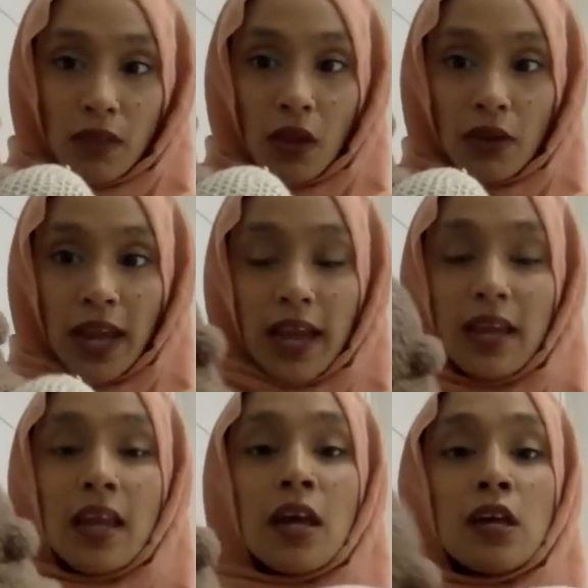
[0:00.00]

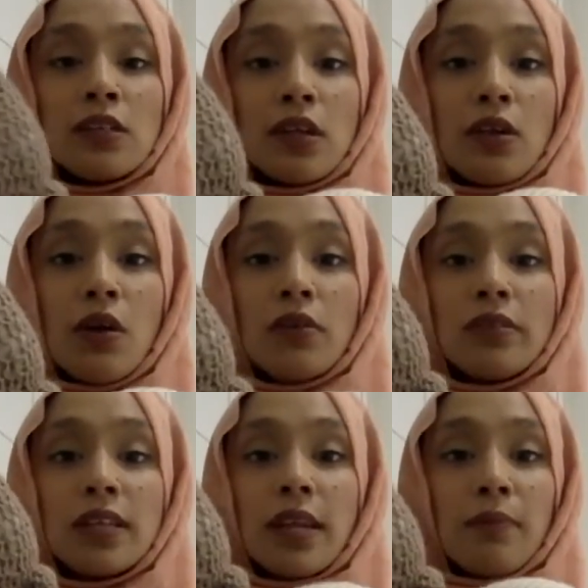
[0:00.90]
Okay, so nose
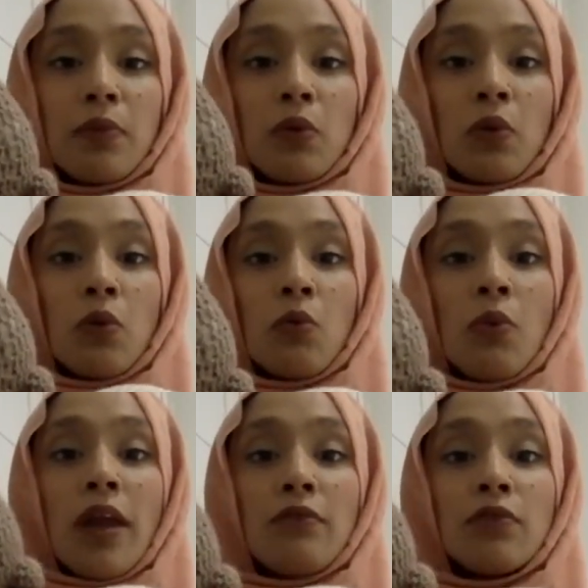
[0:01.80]
to nipple,
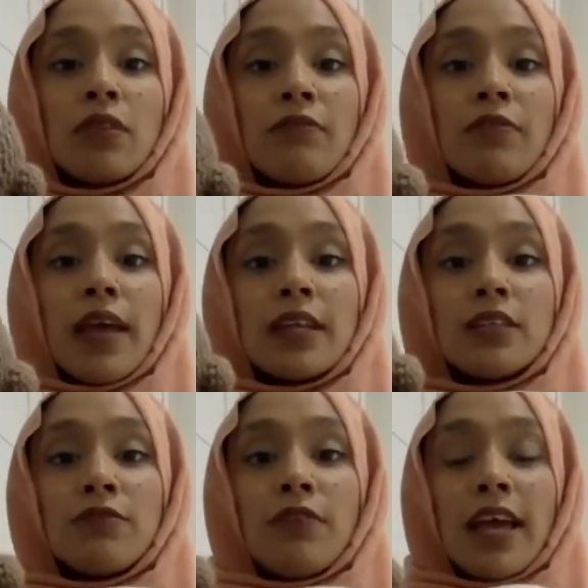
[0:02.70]
wait for the fled
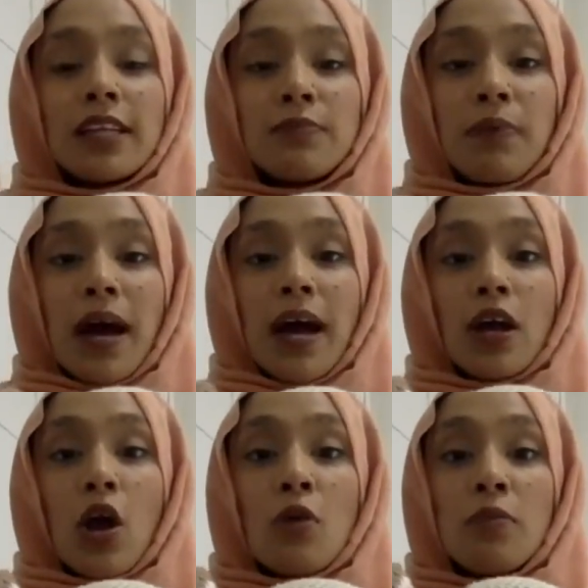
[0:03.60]
to flex
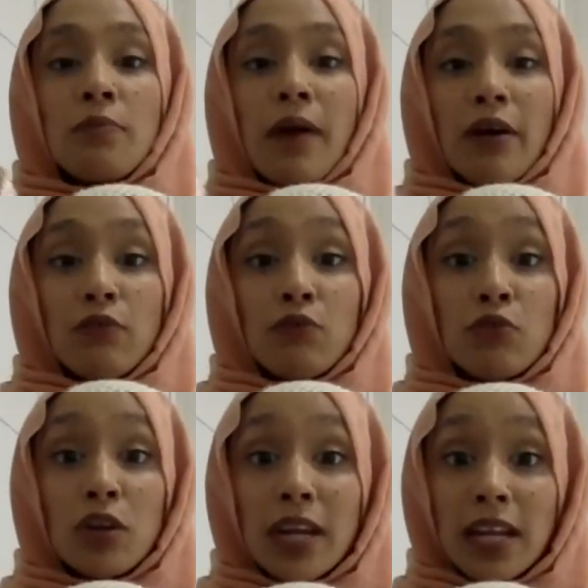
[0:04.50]
back, open mouth
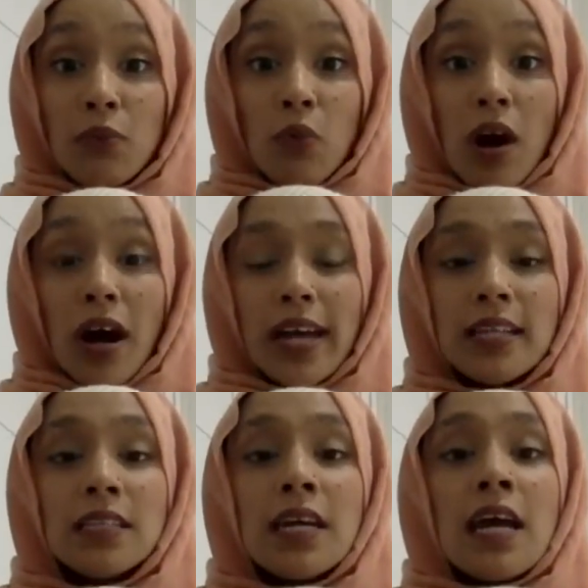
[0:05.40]
really
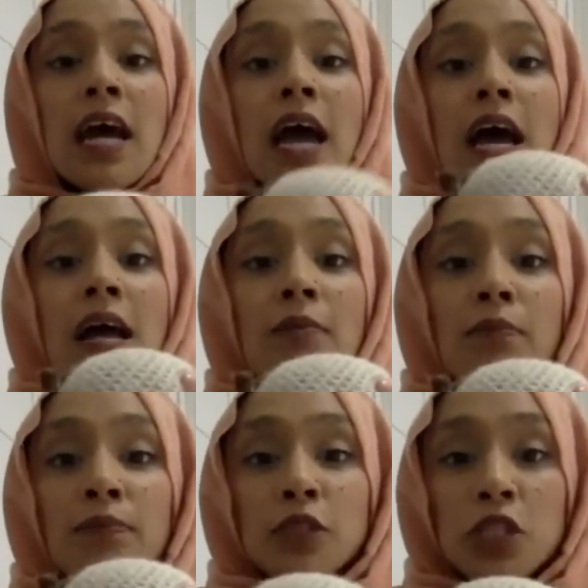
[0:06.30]
wide,
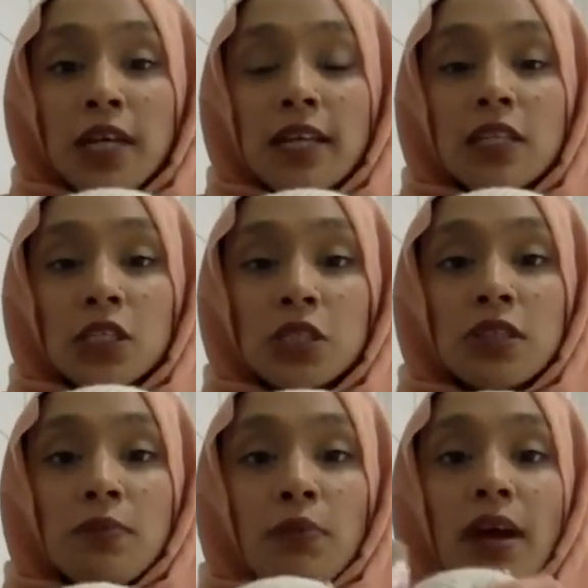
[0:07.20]
chin touches
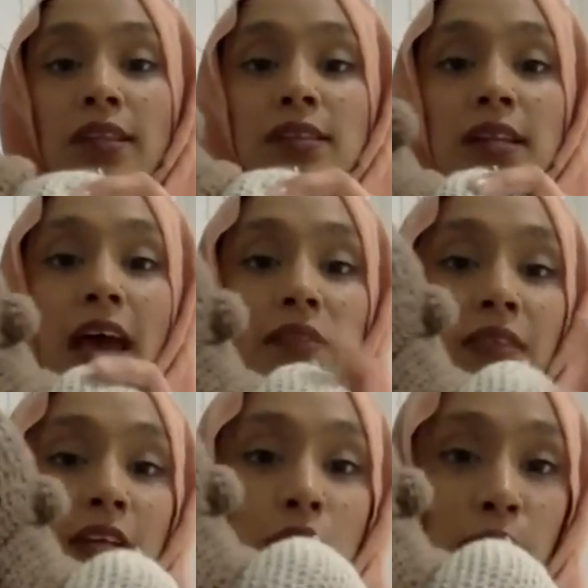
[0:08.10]
the breast, and
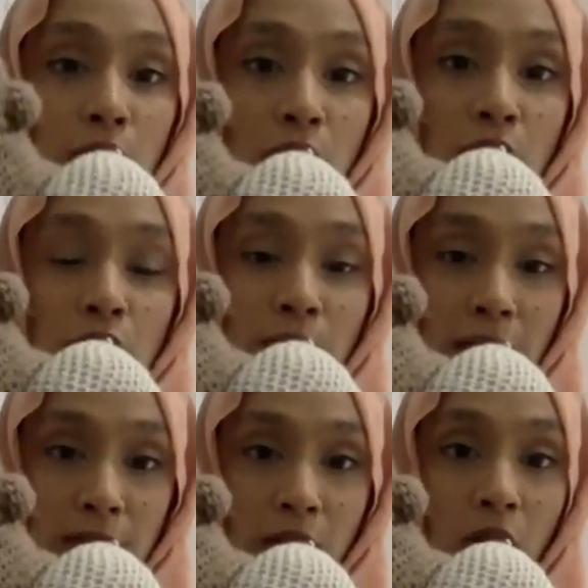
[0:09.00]
then you put your
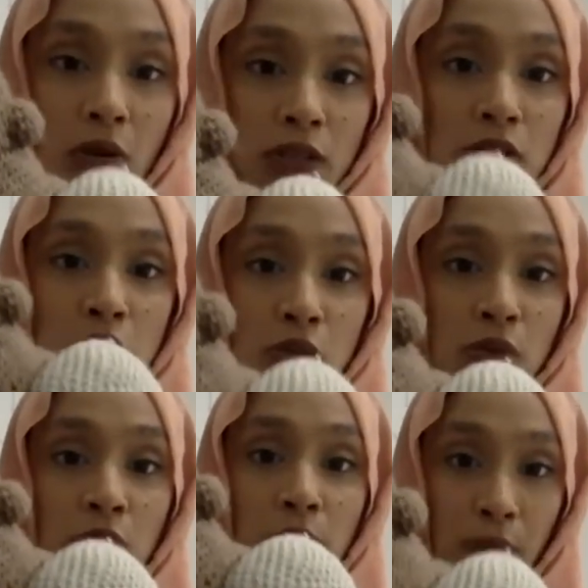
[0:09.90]
baby
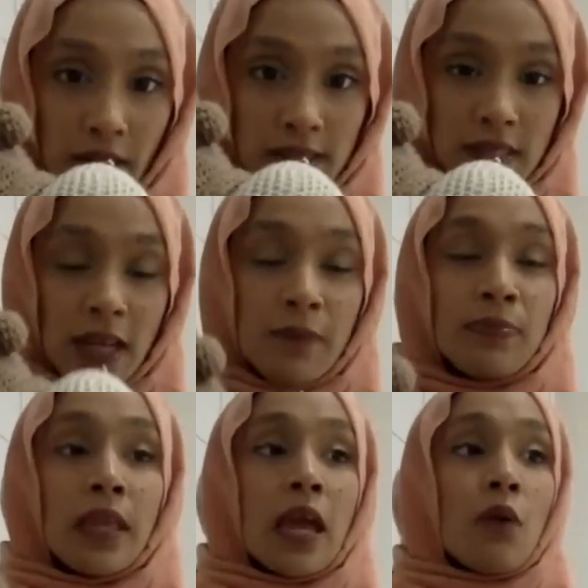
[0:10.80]
onto the breast.